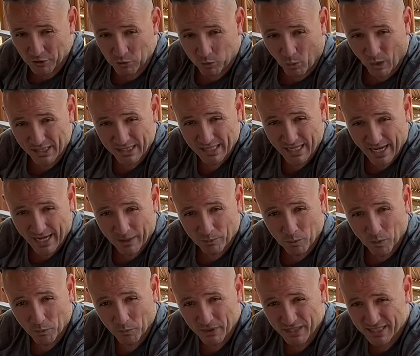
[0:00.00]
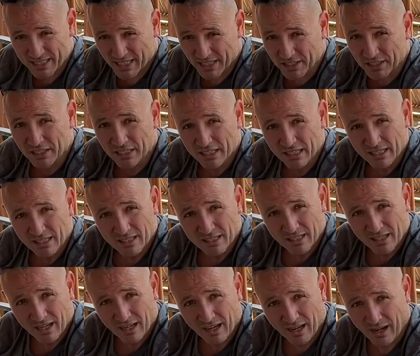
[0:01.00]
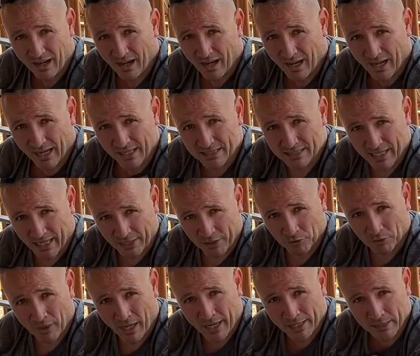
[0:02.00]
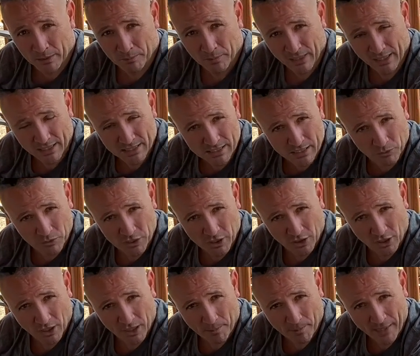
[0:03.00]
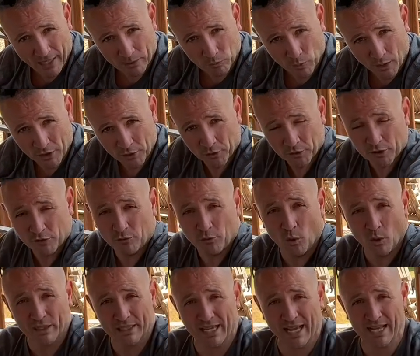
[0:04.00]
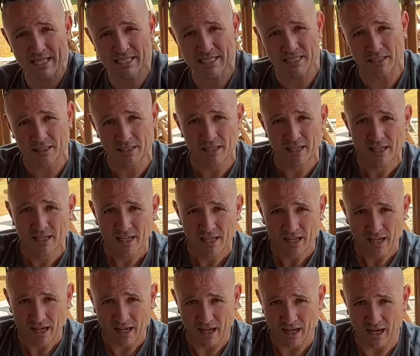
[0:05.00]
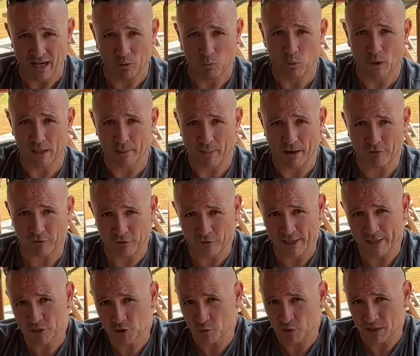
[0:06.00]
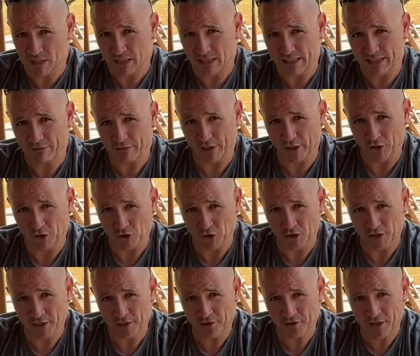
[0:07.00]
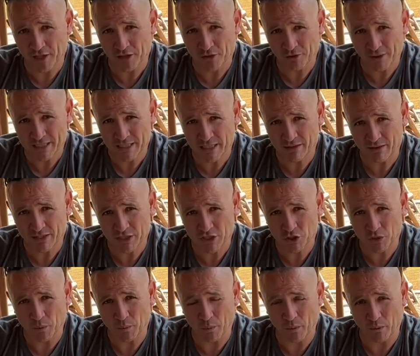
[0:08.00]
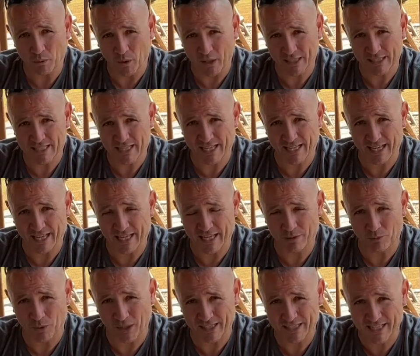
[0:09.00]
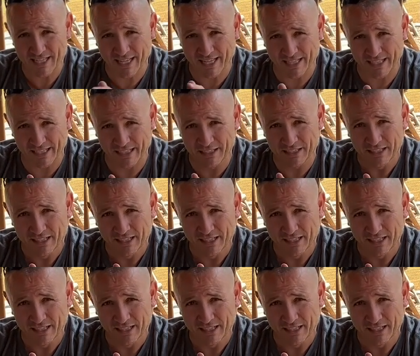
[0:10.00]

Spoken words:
one day where we did a ton of riding because there was a lot of bad weather in the forecast, and one of my friends was leaving earlier than the rest of us, so he wanted to get in